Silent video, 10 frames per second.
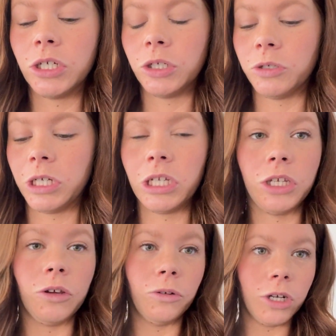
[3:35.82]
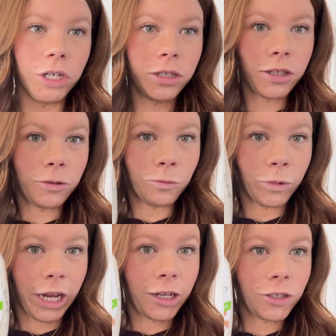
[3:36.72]
Greek yogurt
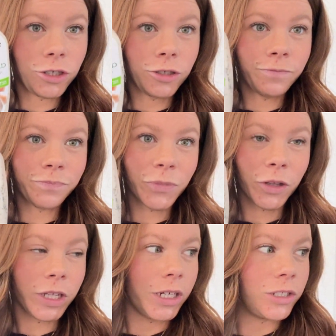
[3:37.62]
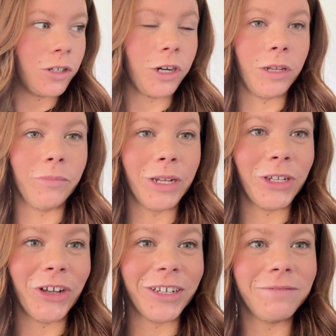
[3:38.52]
ranch on there. Sorry, my
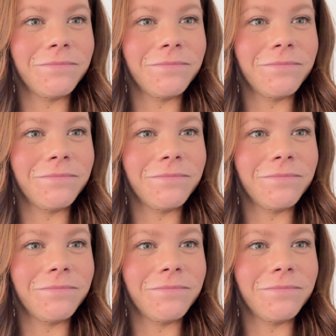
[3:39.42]
dog.